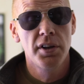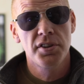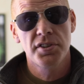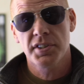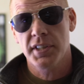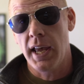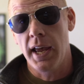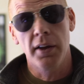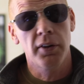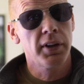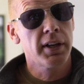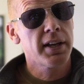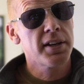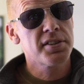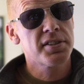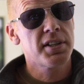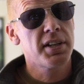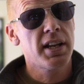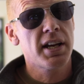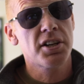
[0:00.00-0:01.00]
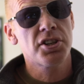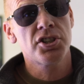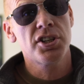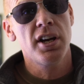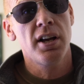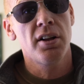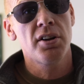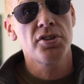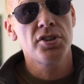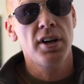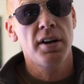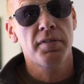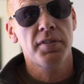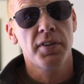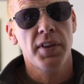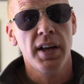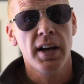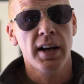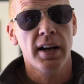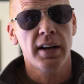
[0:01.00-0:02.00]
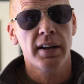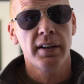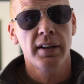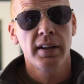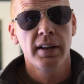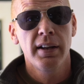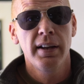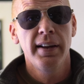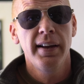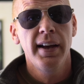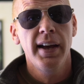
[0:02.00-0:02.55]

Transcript: Scaling is the next challenge after that,